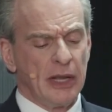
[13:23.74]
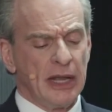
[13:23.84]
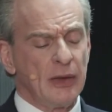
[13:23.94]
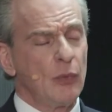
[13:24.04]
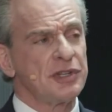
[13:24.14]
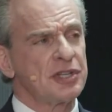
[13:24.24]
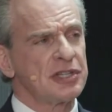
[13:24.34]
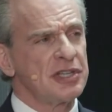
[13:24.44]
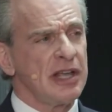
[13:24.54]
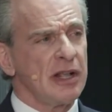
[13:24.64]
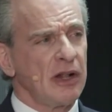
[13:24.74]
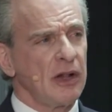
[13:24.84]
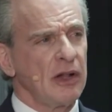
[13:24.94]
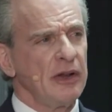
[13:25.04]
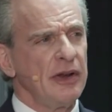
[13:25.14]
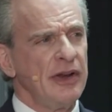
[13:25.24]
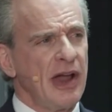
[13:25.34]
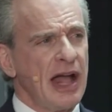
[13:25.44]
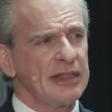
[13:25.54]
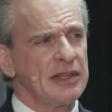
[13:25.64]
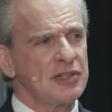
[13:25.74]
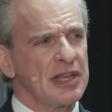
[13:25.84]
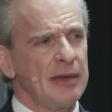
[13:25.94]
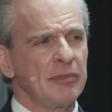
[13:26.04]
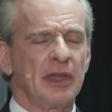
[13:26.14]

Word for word: it was still not the same